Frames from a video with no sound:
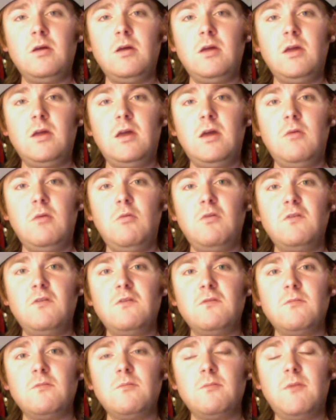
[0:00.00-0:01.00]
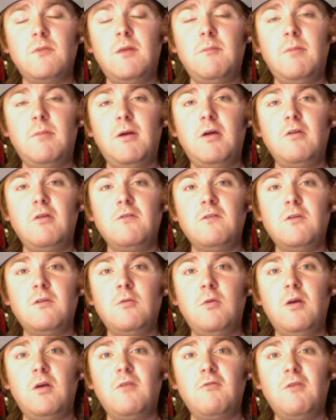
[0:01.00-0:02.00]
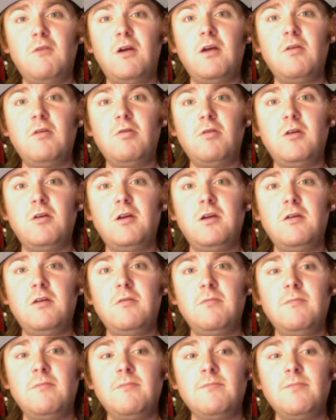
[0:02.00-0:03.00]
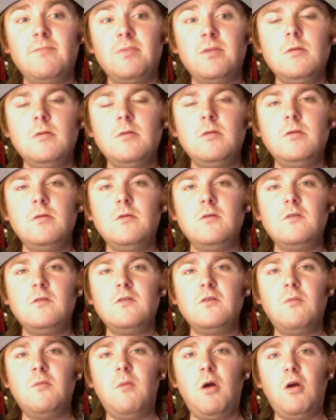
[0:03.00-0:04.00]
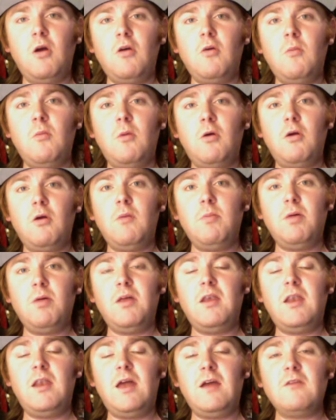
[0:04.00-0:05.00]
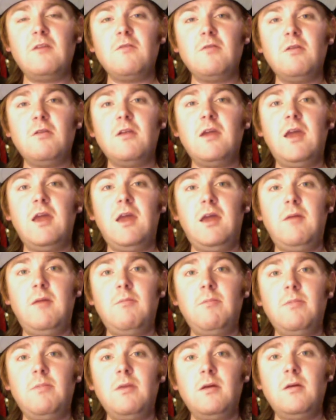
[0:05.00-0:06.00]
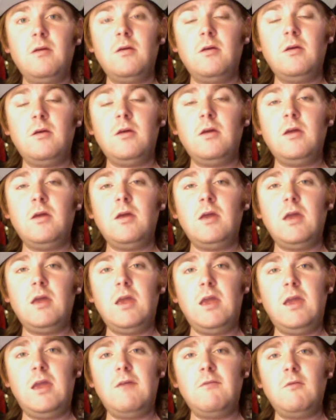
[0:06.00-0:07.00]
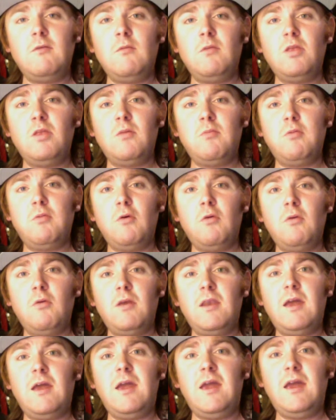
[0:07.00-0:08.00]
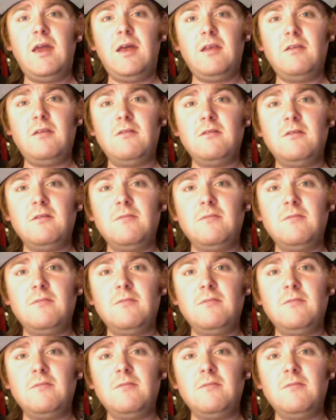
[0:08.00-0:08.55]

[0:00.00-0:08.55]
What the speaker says: It was embarrassing, quite frankly. DeMarco Murray played an excellent game, even with a broken hand.